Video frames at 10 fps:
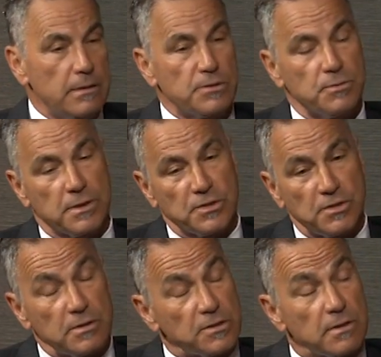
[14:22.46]
So the
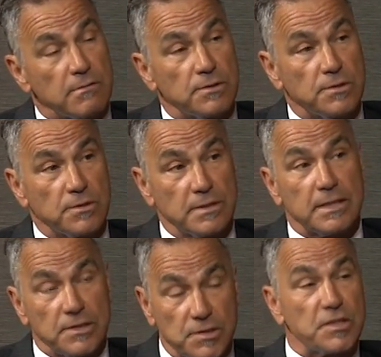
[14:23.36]
consulting services is
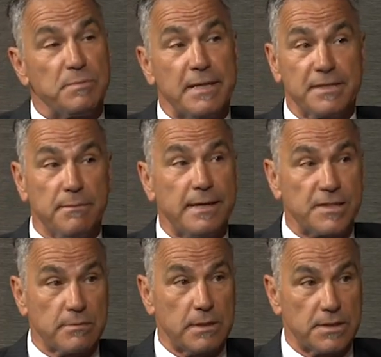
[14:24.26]
like the 6th man on the
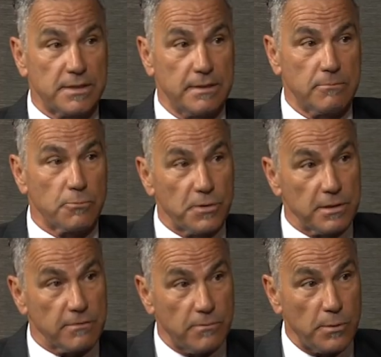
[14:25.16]
basketball team. We're
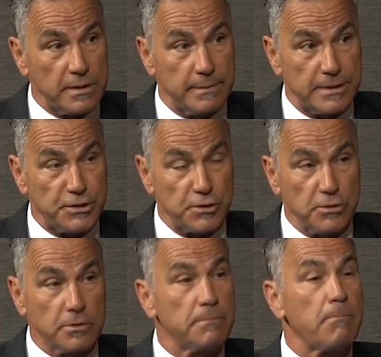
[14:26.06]
there for you to make
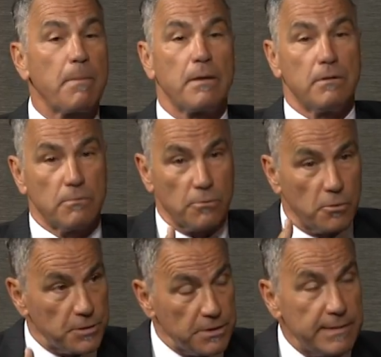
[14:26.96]
sure we're
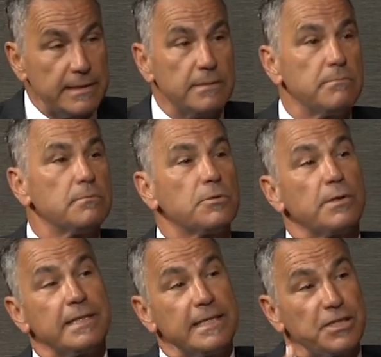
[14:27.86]
holding your hand,
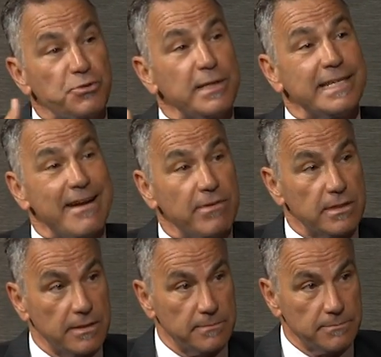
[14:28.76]
creating that trade
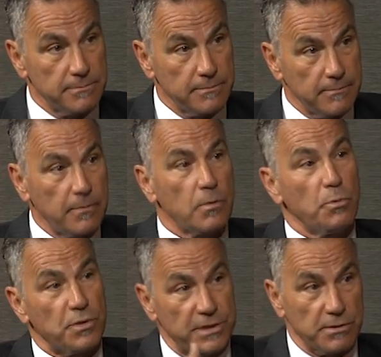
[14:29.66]
advocate
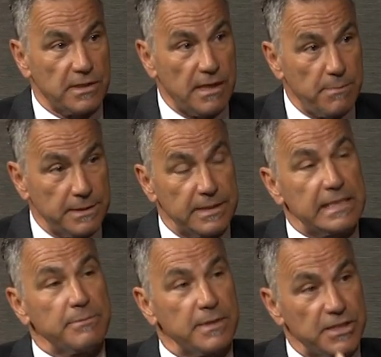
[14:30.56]
within your company to
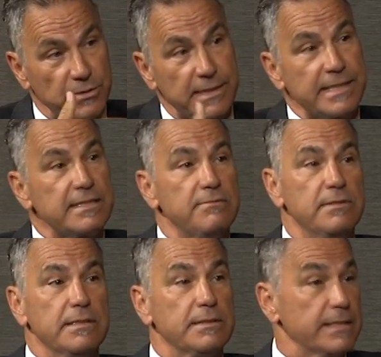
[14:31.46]
keep that trade
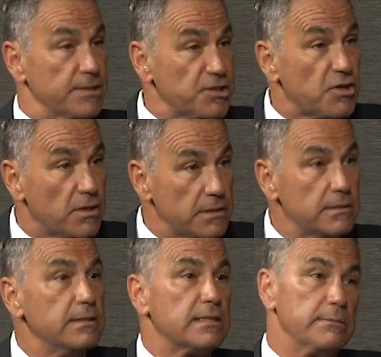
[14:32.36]
activity, to get started
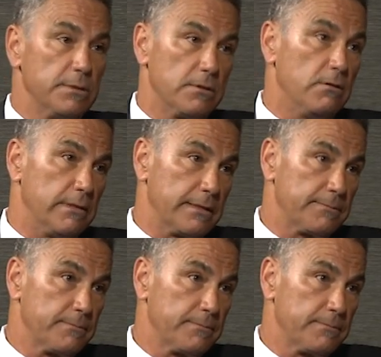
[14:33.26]
and to keep it going.